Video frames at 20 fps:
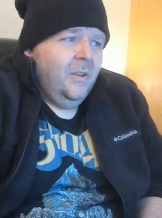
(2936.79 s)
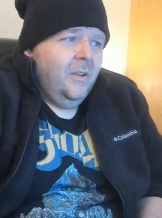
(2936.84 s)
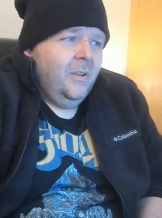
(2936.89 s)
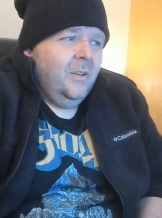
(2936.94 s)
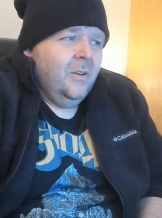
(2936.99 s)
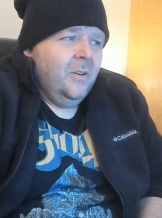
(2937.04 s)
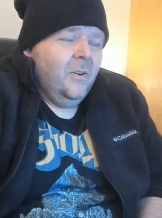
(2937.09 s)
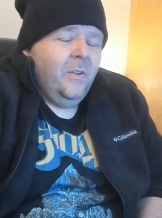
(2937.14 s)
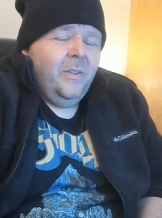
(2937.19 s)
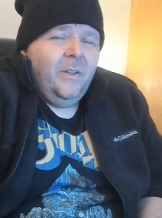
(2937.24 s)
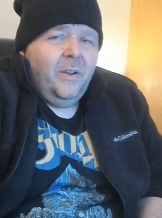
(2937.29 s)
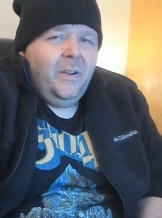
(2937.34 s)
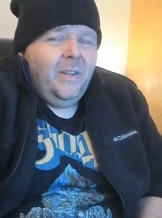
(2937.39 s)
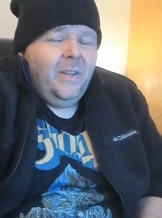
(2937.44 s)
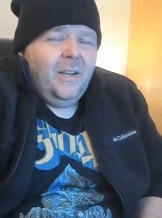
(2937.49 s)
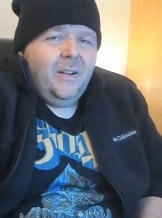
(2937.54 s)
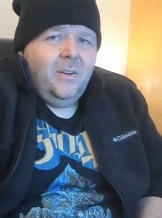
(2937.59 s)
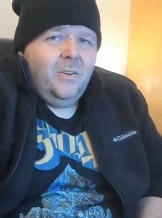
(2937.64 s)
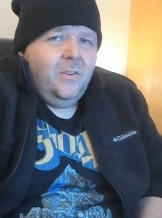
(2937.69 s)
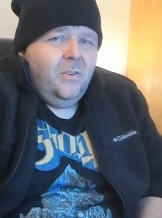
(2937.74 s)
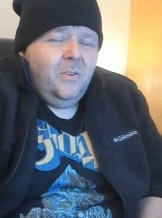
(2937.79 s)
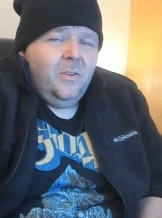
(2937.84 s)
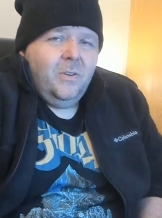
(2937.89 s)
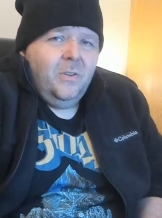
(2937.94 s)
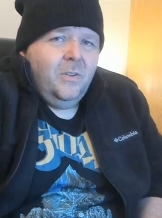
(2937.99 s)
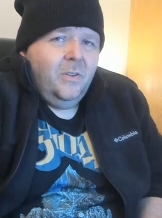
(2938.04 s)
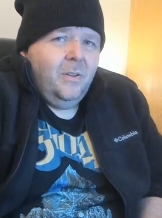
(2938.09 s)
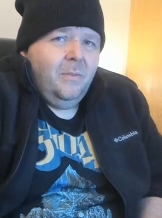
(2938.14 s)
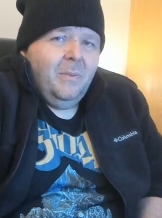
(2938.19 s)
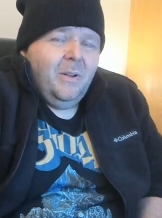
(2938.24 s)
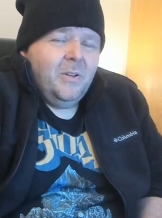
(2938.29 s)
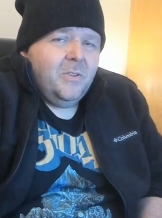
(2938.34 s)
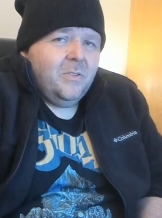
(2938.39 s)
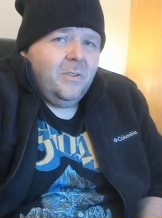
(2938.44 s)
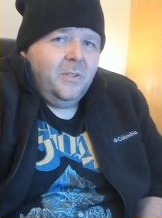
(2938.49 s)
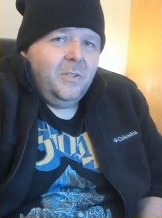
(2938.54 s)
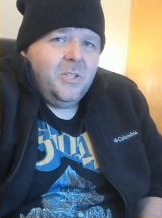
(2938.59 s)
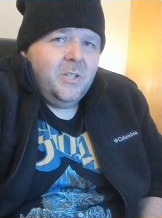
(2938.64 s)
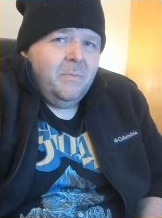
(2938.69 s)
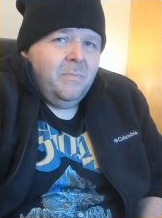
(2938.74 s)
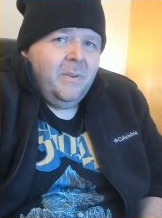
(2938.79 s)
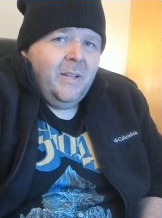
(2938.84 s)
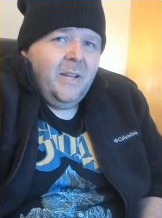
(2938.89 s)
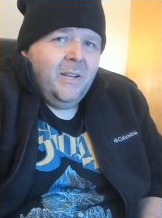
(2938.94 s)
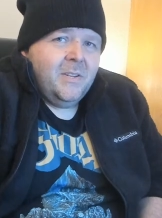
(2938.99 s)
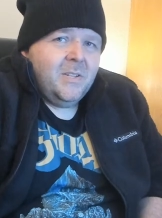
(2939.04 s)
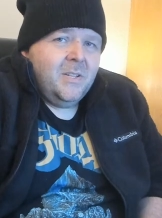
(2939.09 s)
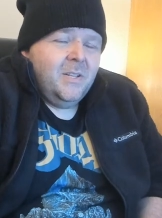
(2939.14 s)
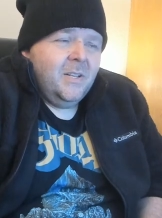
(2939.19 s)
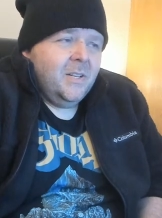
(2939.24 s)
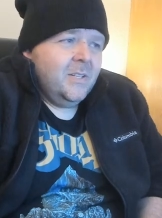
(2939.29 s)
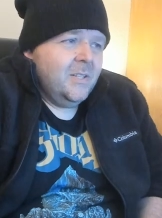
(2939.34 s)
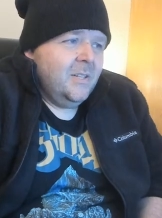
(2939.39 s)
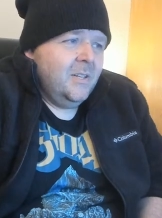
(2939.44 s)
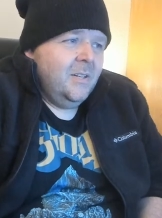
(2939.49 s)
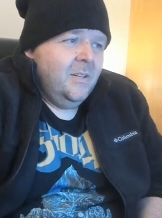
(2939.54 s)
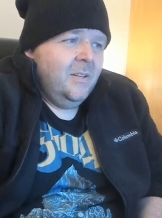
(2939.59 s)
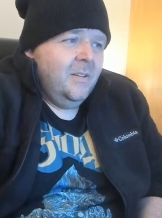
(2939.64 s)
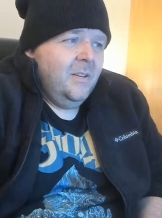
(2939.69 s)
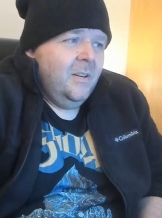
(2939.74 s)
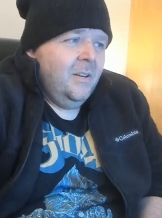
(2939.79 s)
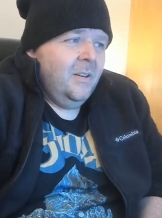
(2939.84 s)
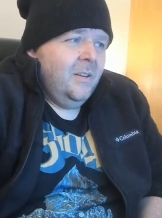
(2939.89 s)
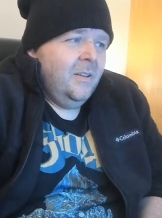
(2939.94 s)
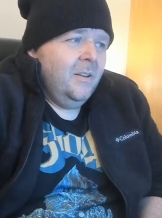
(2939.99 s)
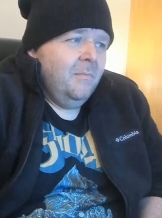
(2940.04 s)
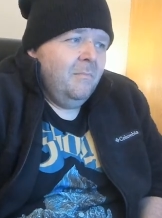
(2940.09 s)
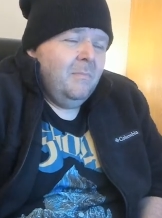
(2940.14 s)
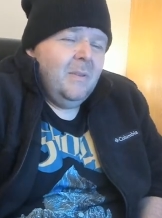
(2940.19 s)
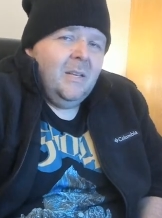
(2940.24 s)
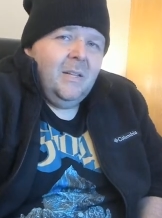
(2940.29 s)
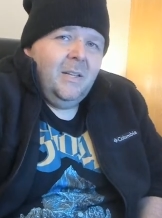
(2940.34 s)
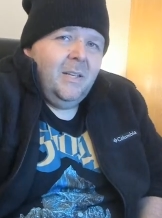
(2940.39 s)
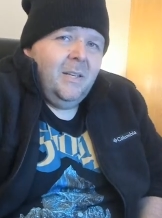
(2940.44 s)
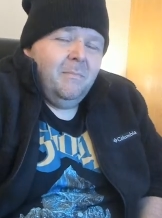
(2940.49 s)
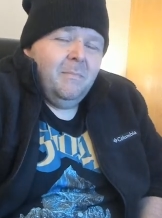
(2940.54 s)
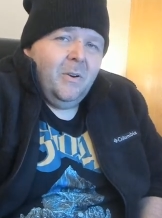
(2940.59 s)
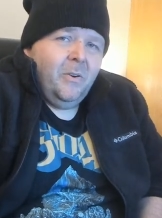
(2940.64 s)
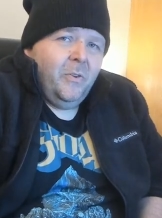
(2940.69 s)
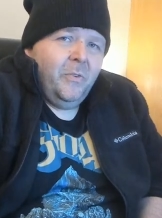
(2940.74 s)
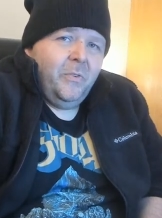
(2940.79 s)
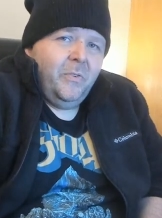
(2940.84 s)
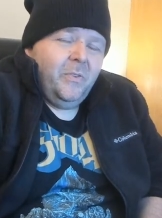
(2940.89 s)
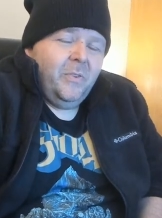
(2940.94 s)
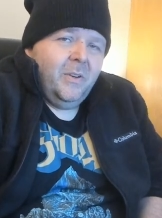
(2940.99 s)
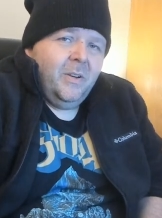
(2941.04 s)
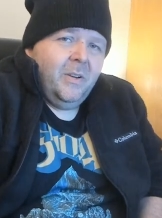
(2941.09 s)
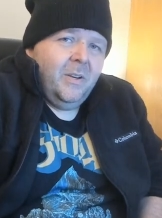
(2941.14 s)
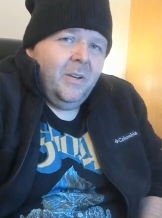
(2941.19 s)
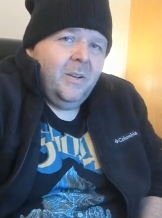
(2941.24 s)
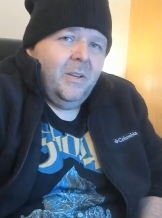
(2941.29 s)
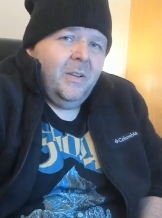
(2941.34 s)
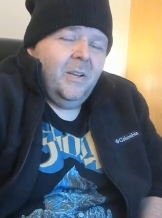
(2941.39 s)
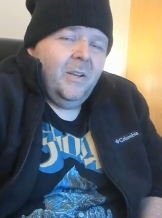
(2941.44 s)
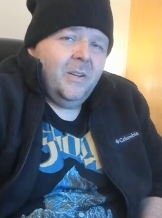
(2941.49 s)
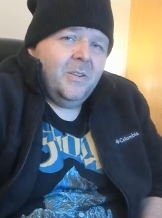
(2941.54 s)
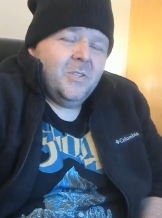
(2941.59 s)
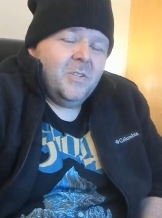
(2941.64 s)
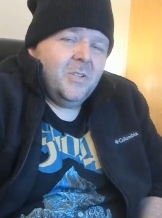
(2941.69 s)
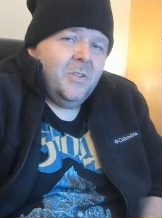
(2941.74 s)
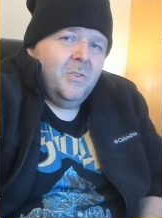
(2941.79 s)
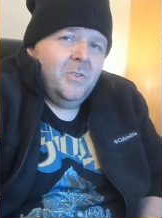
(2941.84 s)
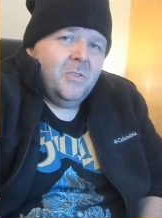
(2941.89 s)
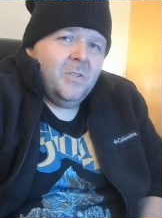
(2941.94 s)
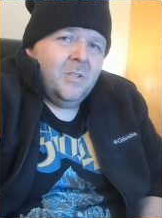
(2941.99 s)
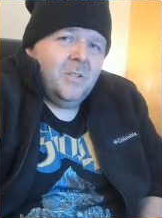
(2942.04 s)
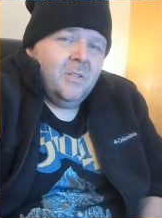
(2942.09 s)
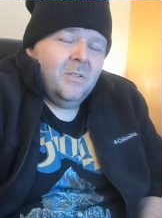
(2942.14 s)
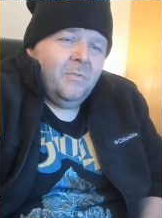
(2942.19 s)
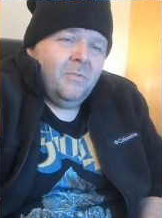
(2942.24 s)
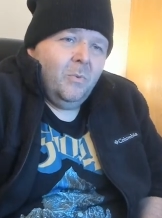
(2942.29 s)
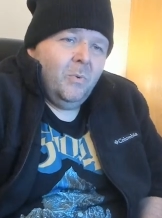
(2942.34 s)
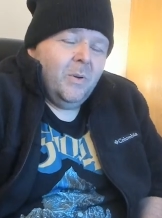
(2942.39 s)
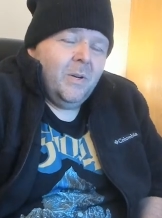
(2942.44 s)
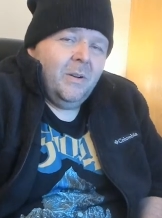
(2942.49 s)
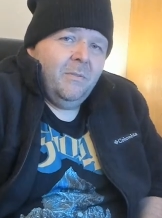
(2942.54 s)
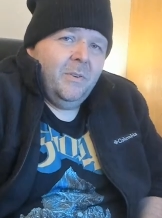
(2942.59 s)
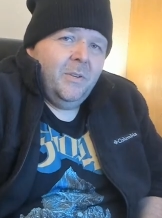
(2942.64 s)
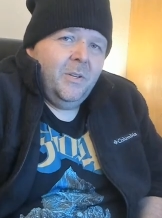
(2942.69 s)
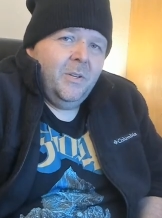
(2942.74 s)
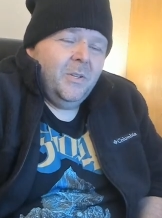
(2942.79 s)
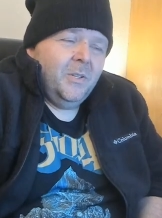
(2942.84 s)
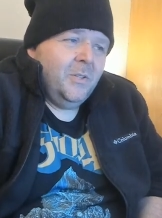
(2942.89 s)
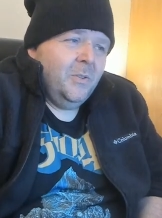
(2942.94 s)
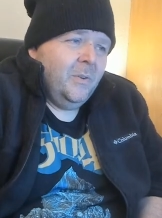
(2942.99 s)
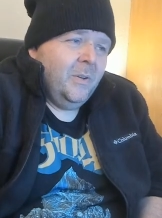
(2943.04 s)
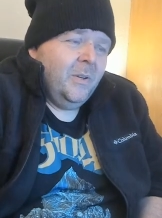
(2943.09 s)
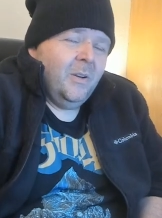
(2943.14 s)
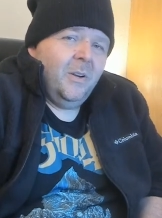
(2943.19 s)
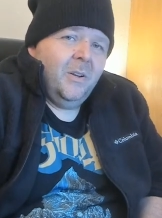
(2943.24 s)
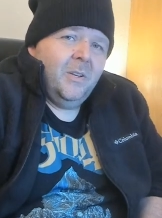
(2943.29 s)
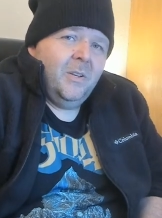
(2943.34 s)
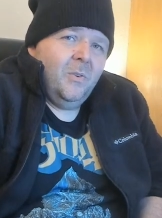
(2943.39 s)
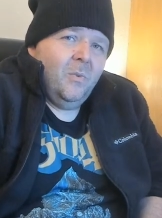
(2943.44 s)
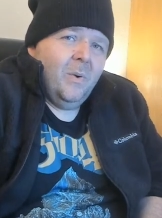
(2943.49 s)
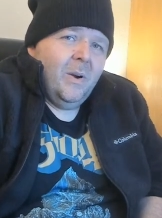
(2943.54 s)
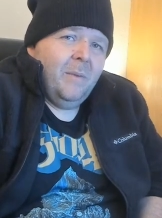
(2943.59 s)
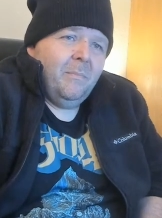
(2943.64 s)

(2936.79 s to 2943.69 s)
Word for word: you know, and they could do, you can do the mental gymnastics and, and the mealy mouth uh, excuses for whatever you're doing all you want. But